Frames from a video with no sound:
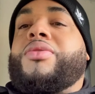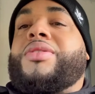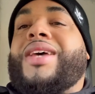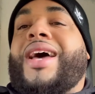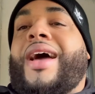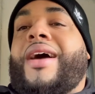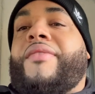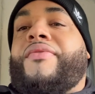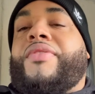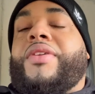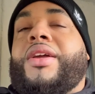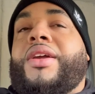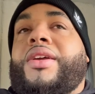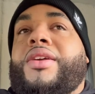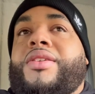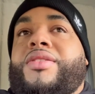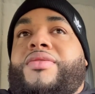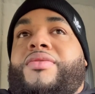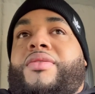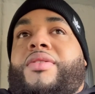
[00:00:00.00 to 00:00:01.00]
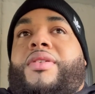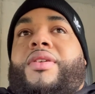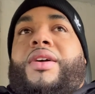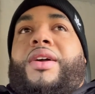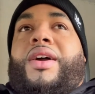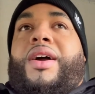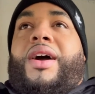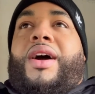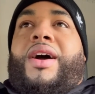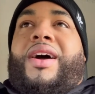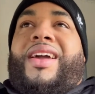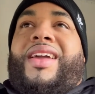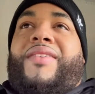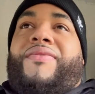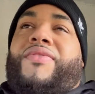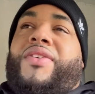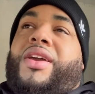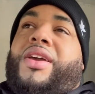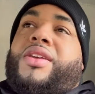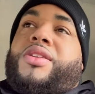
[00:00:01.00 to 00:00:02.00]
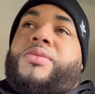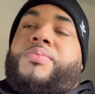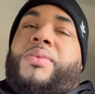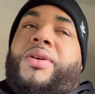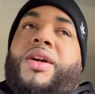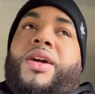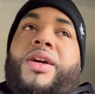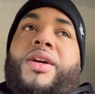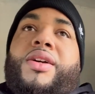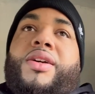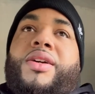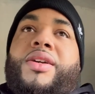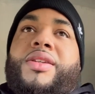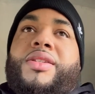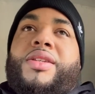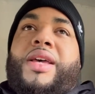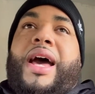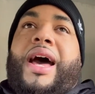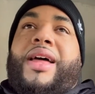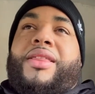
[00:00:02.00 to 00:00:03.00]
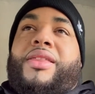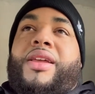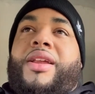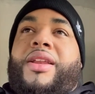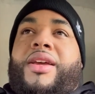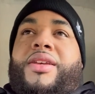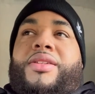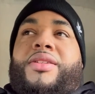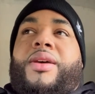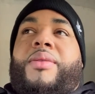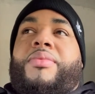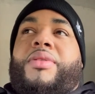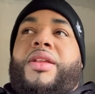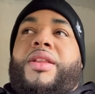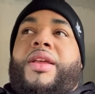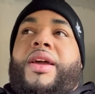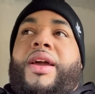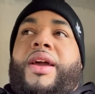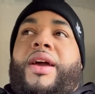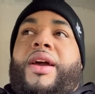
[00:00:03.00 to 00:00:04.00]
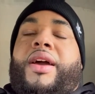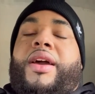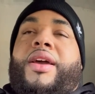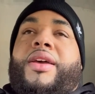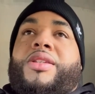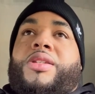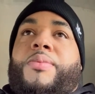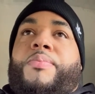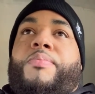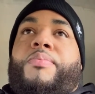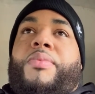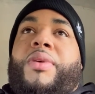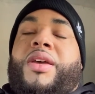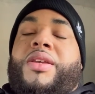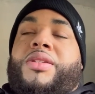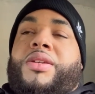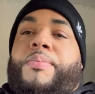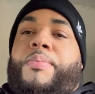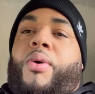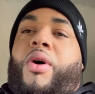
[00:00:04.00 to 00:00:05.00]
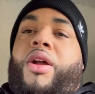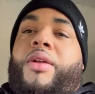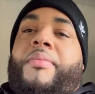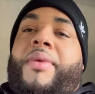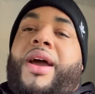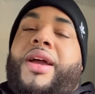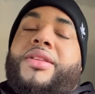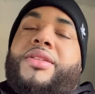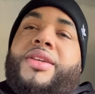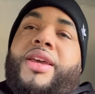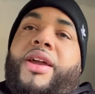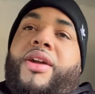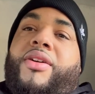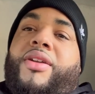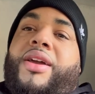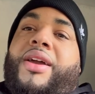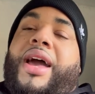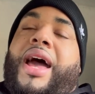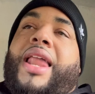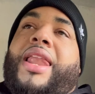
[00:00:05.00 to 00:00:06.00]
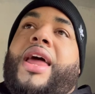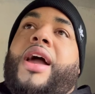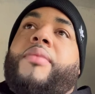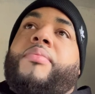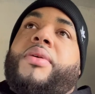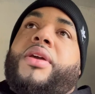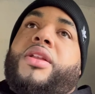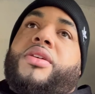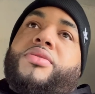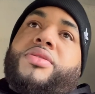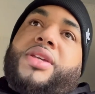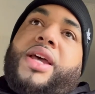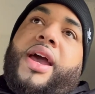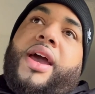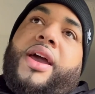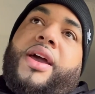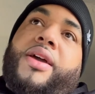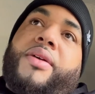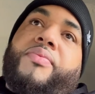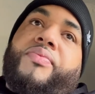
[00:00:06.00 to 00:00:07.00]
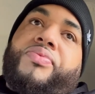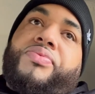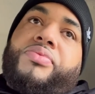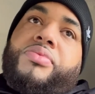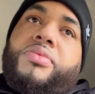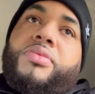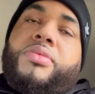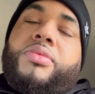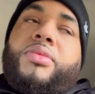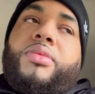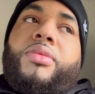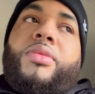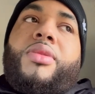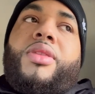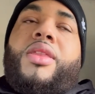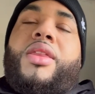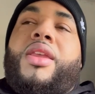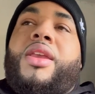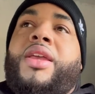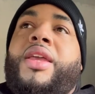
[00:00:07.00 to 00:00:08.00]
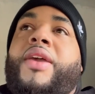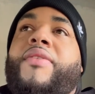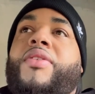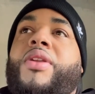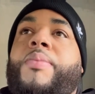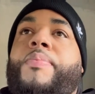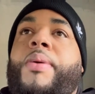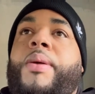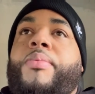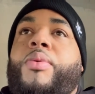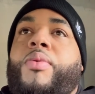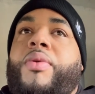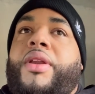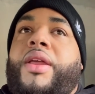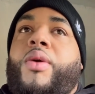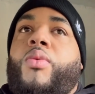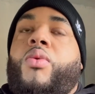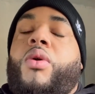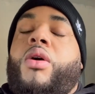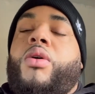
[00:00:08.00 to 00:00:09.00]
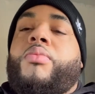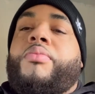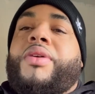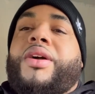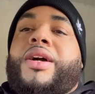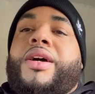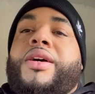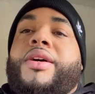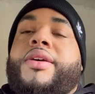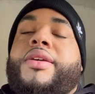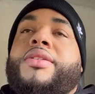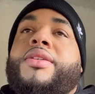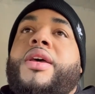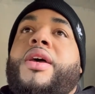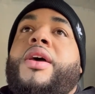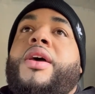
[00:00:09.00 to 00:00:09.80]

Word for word: time for these events, because I think that's something that is a part of my integrity. I like being on time, giving the people what they want, because